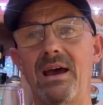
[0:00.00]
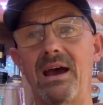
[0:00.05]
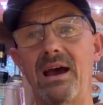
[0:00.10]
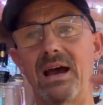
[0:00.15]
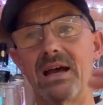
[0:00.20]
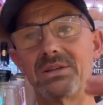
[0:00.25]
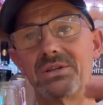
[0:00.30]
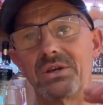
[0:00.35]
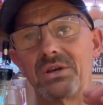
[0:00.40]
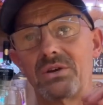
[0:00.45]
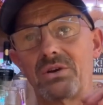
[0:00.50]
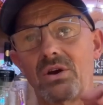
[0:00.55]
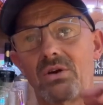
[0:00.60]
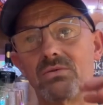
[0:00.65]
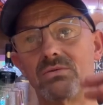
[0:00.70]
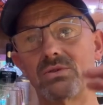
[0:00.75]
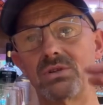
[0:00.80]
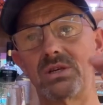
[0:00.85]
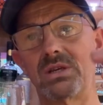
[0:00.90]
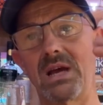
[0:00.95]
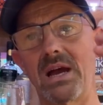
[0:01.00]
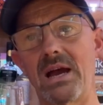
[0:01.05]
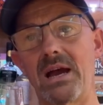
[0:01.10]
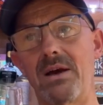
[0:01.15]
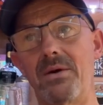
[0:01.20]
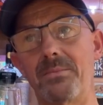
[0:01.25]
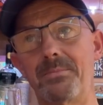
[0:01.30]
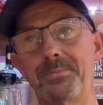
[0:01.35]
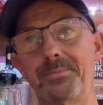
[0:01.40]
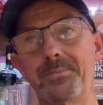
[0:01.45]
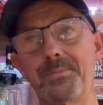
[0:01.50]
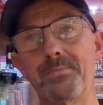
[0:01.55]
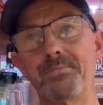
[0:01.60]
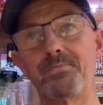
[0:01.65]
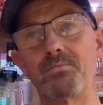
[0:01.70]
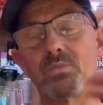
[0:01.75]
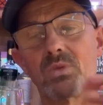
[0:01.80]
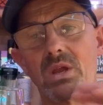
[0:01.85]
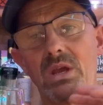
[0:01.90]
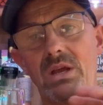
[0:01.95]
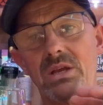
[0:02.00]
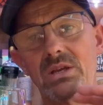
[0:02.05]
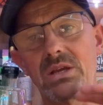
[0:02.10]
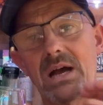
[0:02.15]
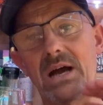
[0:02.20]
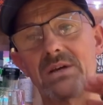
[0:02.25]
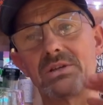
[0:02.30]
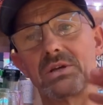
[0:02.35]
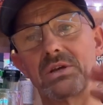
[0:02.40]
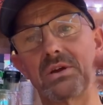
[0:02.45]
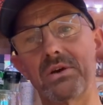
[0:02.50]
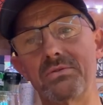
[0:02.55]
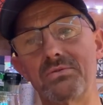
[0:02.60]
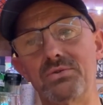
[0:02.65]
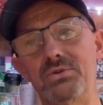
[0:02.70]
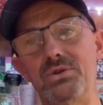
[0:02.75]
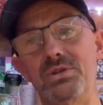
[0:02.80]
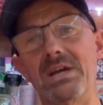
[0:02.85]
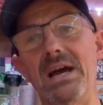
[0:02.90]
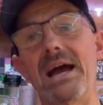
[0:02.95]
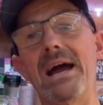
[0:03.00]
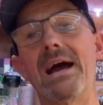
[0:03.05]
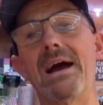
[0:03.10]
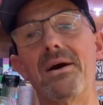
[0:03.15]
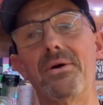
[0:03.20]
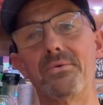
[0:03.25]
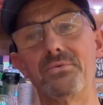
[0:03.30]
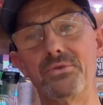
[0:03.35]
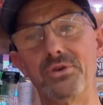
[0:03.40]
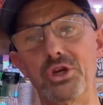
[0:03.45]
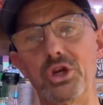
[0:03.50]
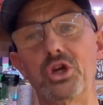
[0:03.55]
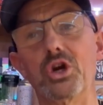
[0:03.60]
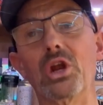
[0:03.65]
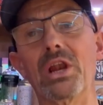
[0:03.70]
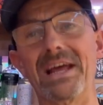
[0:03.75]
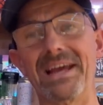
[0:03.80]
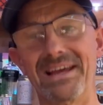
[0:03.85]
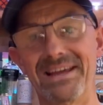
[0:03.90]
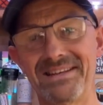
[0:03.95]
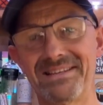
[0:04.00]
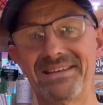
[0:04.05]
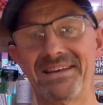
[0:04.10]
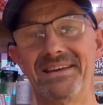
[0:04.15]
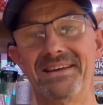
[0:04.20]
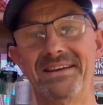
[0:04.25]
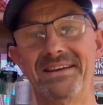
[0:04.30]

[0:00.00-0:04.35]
As it goes down your gullet,